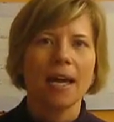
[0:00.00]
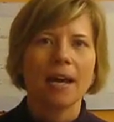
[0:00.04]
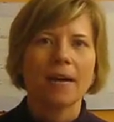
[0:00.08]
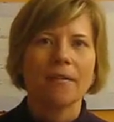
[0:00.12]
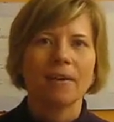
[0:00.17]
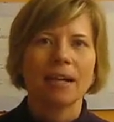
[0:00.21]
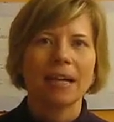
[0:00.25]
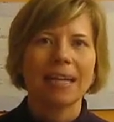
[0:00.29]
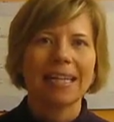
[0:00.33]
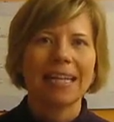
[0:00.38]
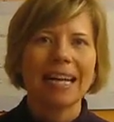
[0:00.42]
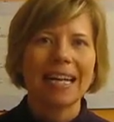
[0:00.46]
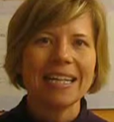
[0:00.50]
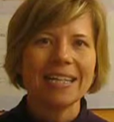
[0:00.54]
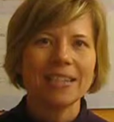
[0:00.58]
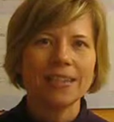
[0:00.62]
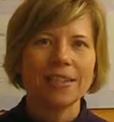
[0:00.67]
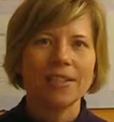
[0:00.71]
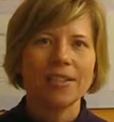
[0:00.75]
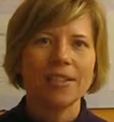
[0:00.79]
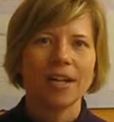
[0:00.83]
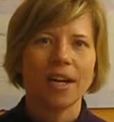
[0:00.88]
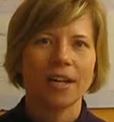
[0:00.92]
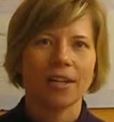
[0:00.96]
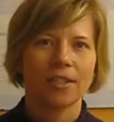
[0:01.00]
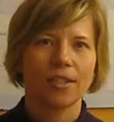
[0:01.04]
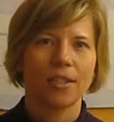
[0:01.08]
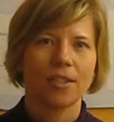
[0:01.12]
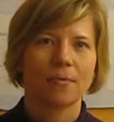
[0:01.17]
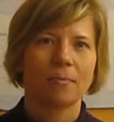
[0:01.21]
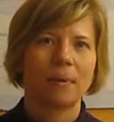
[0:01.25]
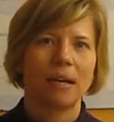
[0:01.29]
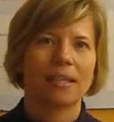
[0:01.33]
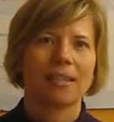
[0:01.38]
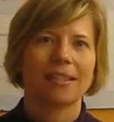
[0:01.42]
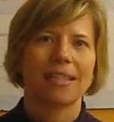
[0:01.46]
What I'd like to talk to you
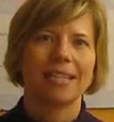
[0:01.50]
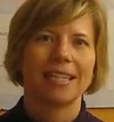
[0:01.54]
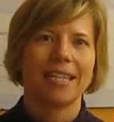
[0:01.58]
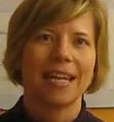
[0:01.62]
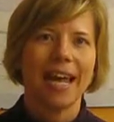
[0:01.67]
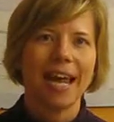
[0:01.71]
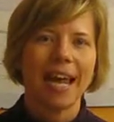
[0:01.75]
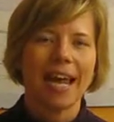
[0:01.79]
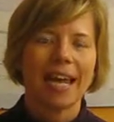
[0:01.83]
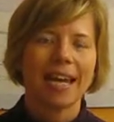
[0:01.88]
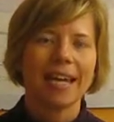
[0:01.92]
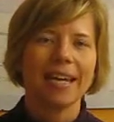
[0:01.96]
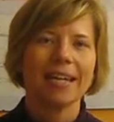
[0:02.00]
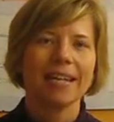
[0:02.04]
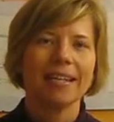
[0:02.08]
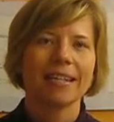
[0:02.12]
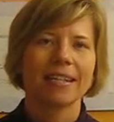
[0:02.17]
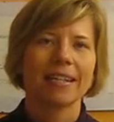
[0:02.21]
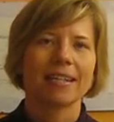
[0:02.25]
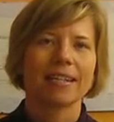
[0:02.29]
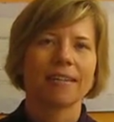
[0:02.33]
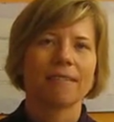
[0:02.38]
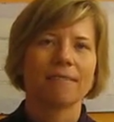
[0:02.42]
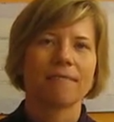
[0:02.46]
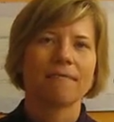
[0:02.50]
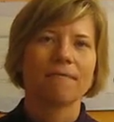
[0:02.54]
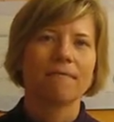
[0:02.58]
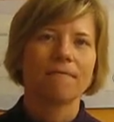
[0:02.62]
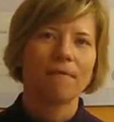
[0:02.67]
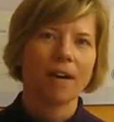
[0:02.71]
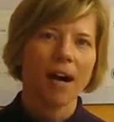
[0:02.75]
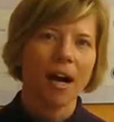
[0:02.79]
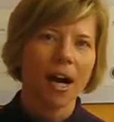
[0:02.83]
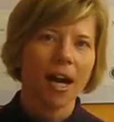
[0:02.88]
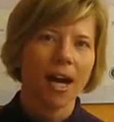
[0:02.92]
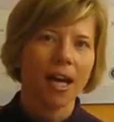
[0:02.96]
about today are
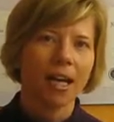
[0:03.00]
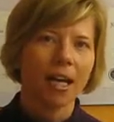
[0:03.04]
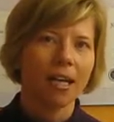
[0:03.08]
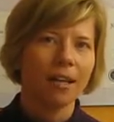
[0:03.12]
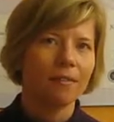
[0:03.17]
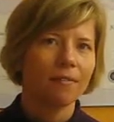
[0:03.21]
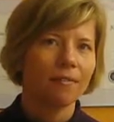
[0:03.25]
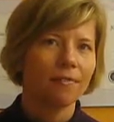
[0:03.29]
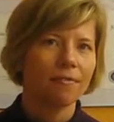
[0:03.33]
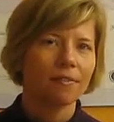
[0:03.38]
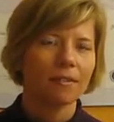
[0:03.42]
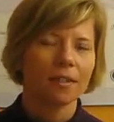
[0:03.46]
5